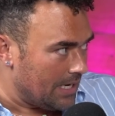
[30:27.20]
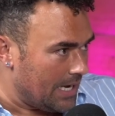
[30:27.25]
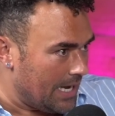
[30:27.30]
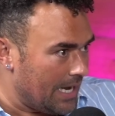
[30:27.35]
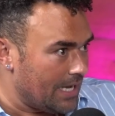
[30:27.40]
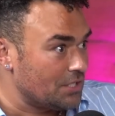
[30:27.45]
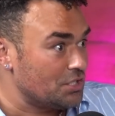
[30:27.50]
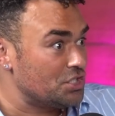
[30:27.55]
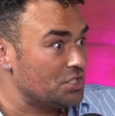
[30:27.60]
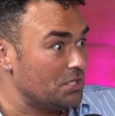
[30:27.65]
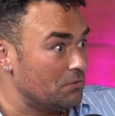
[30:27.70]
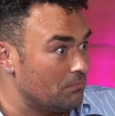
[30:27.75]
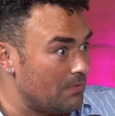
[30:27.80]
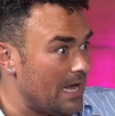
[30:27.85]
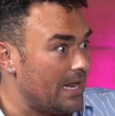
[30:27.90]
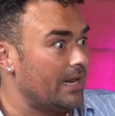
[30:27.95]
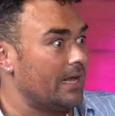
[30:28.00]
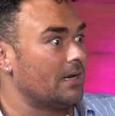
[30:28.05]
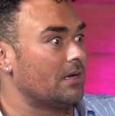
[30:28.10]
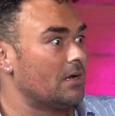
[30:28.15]
And she
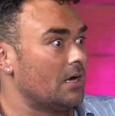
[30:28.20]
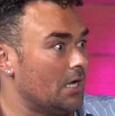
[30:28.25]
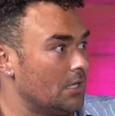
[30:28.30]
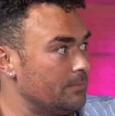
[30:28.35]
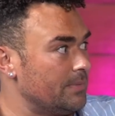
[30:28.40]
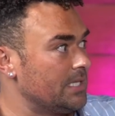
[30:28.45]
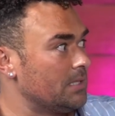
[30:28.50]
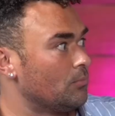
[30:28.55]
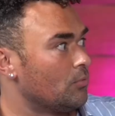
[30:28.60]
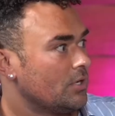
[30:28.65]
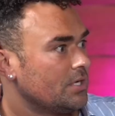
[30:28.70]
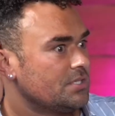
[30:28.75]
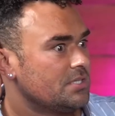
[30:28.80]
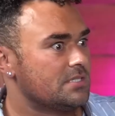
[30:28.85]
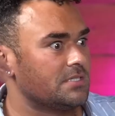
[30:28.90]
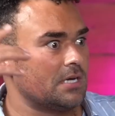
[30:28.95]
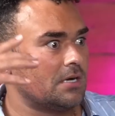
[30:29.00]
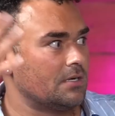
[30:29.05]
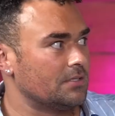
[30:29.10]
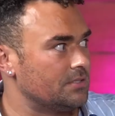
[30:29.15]
read it and called me in the morning. She's
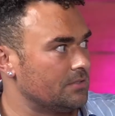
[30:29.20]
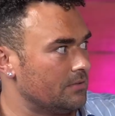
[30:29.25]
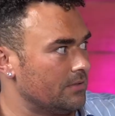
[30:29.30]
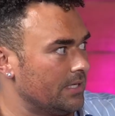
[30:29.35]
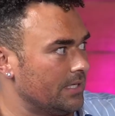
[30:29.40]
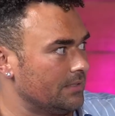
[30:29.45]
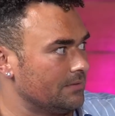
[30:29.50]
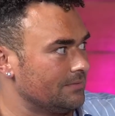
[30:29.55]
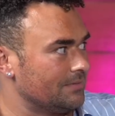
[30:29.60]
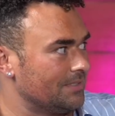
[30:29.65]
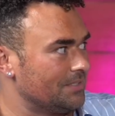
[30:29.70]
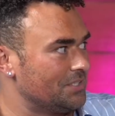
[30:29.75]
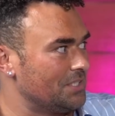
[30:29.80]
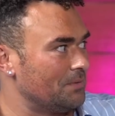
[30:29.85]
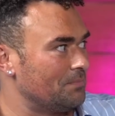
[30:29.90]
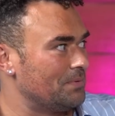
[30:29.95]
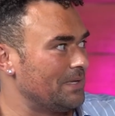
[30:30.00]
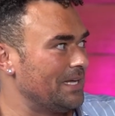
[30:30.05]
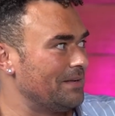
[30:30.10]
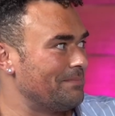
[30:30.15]
like, I'll do it. And she
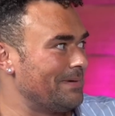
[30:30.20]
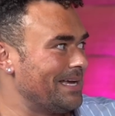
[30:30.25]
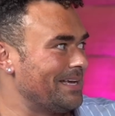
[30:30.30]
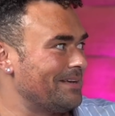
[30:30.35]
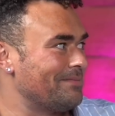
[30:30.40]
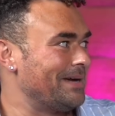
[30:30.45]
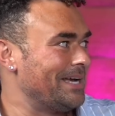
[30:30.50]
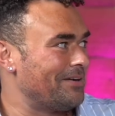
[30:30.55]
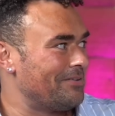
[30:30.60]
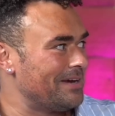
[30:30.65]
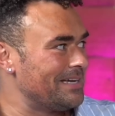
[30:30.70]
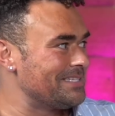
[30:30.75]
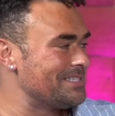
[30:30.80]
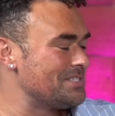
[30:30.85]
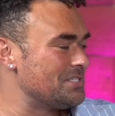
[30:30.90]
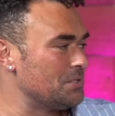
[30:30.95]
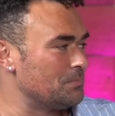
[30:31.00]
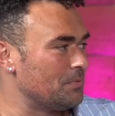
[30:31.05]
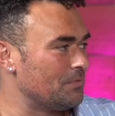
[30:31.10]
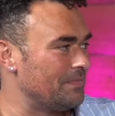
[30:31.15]
played my crazy
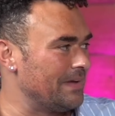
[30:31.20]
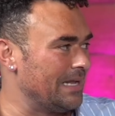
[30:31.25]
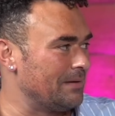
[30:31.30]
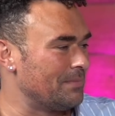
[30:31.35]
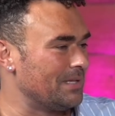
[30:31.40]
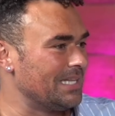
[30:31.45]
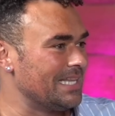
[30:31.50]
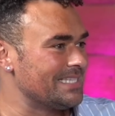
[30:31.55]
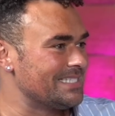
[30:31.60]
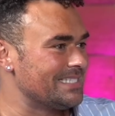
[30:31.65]
super fan, Melissa.